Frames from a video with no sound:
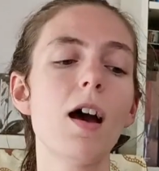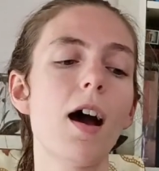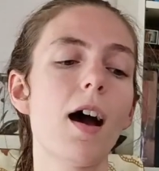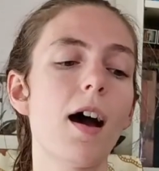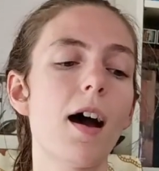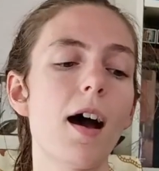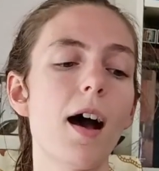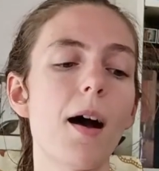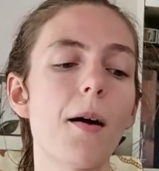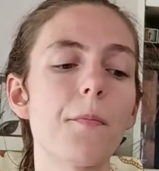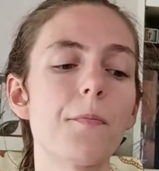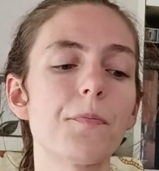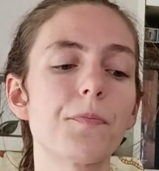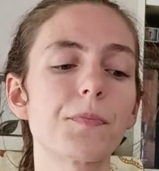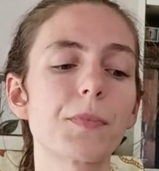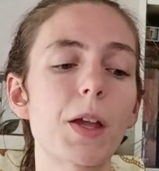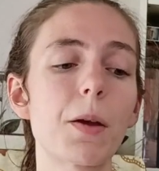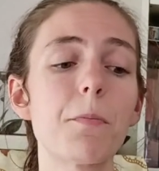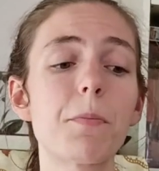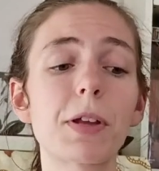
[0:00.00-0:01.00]

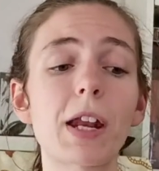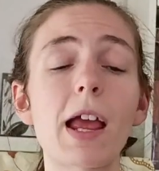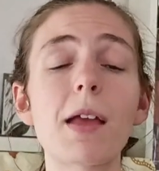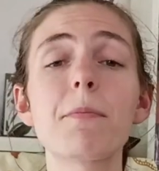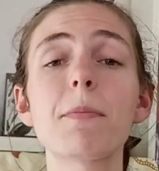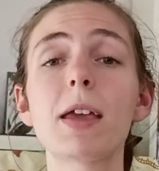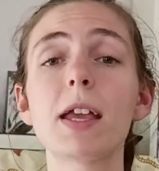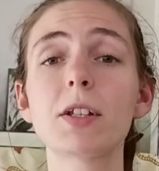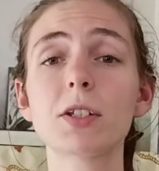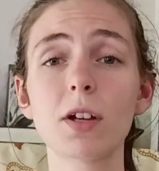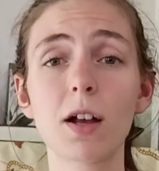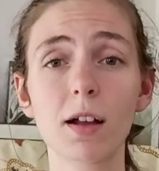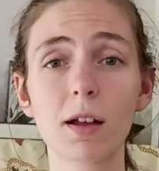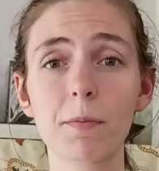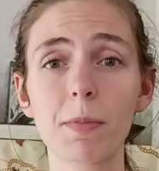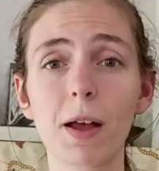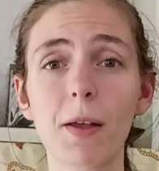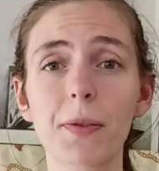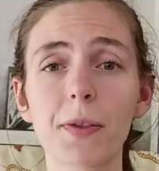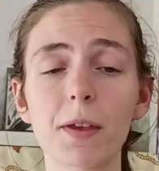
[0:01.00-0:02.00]
But I may talk
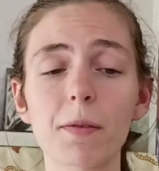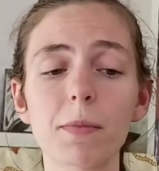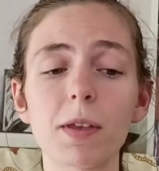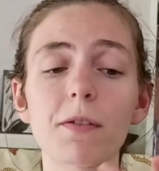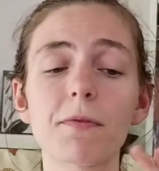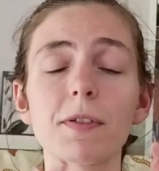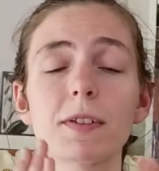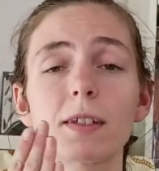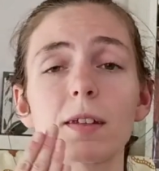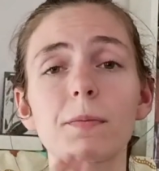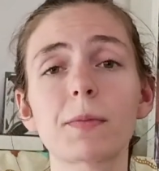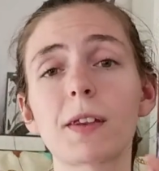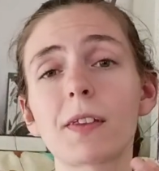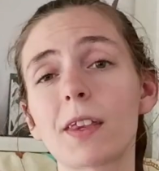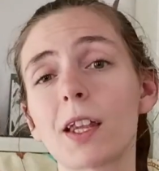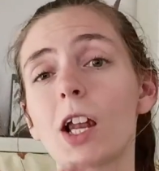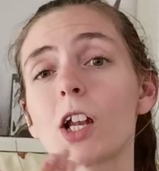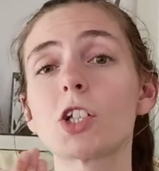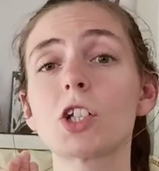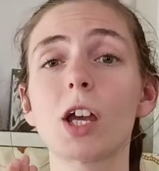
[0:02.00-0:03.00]
about them if it's something
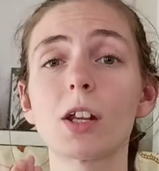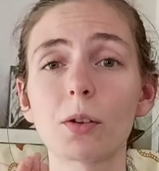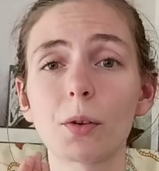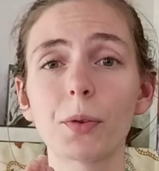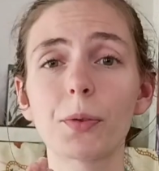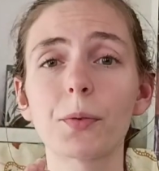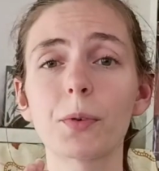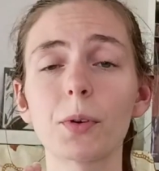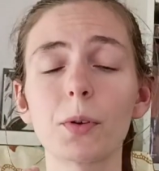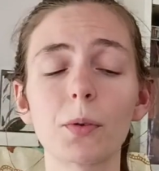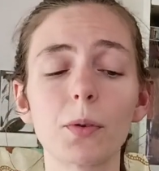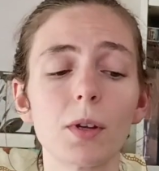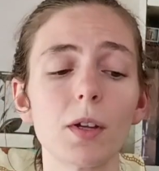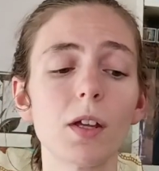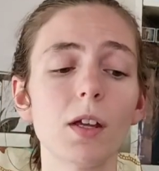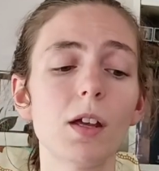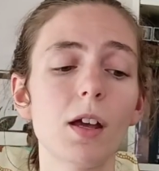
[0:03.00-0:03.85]
that I channeled through.